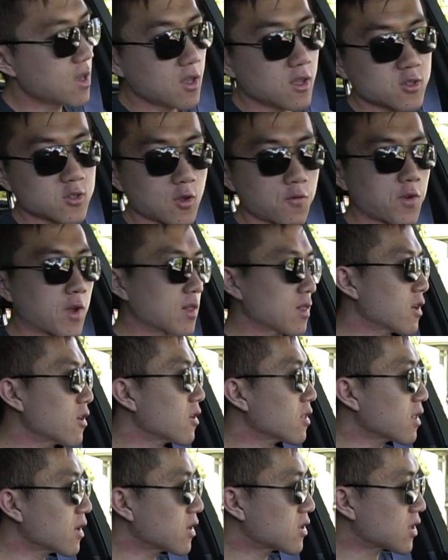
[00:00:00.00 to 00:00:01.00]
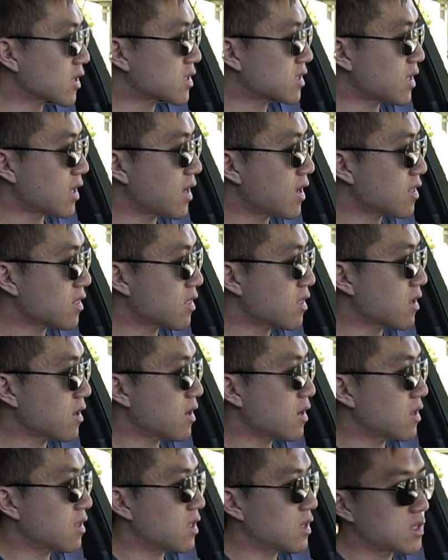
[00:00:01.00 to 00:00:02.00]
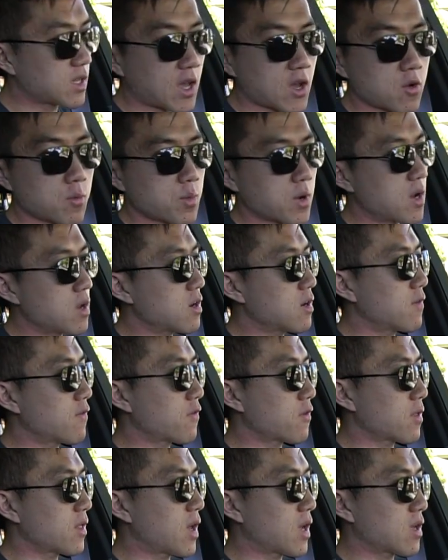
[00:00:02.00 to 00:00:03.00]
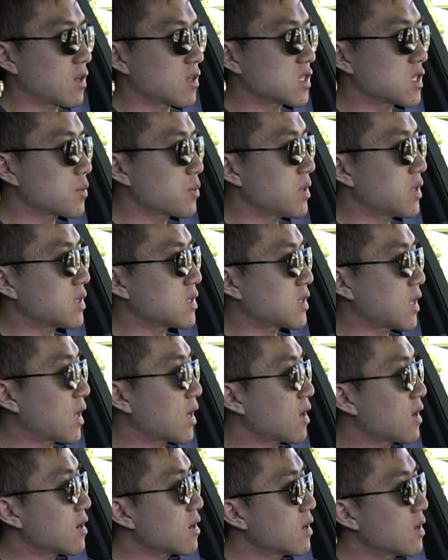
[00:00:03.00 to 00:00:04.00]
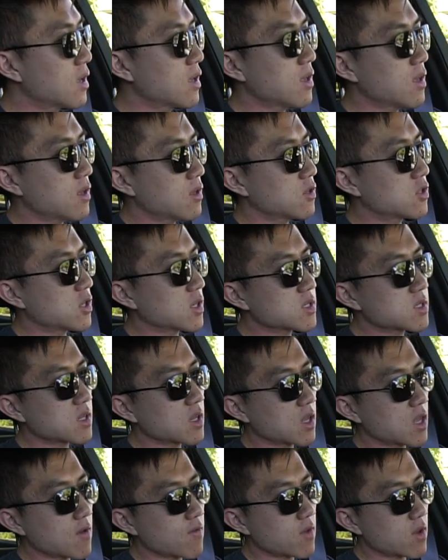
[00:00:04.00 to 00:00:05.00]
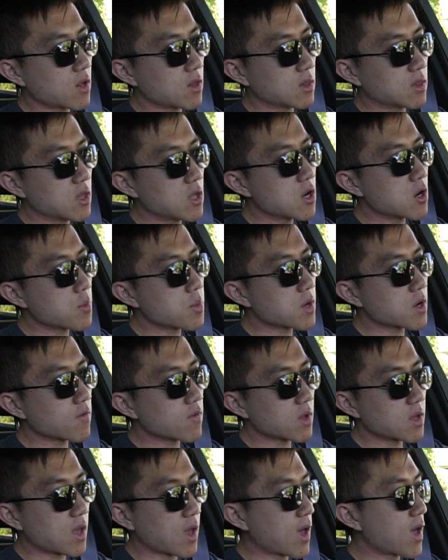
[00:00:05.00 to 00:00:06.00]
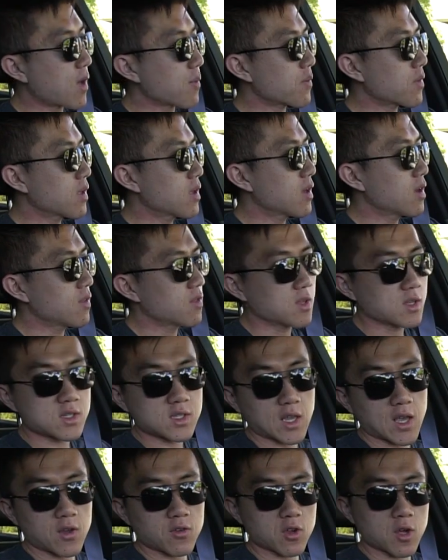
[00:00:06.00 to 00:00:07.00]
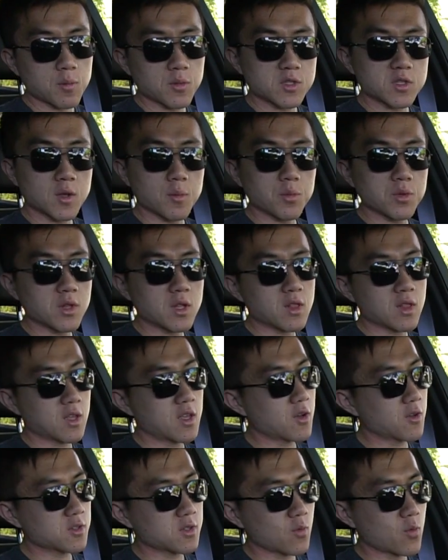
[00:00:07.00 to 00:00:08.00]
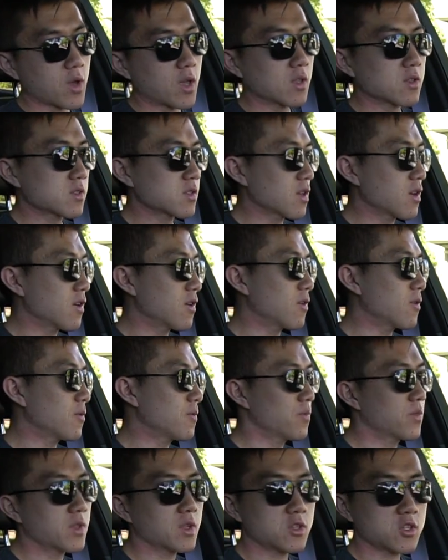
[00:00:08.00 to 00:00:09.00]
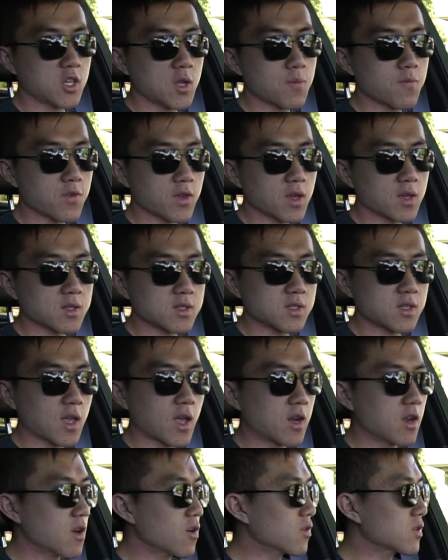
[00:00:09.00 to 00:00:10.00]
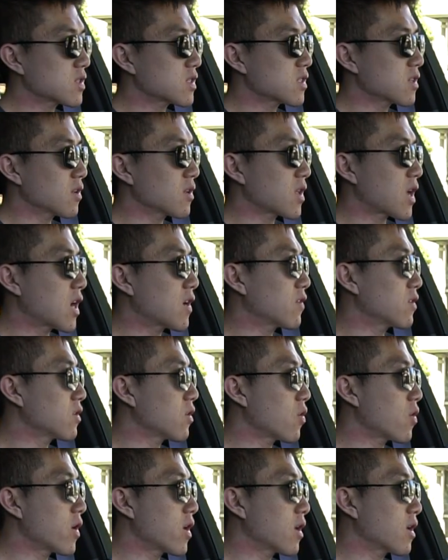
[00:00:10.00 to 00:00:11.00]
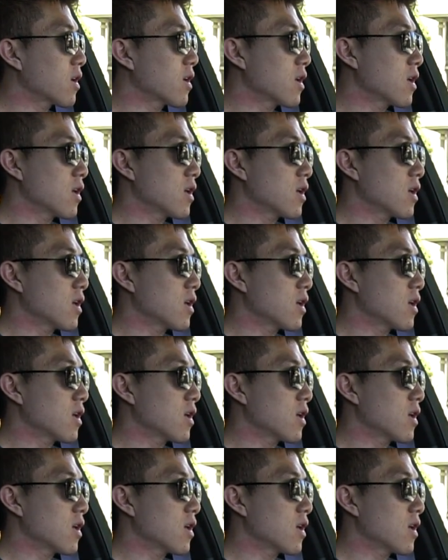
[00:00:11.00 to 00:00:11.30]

So if I literally just hit the down button for like a split second, just to give it a little bit of a gap, the sound almost completely goes away. So cheap fix. I know it's still kind of annoying,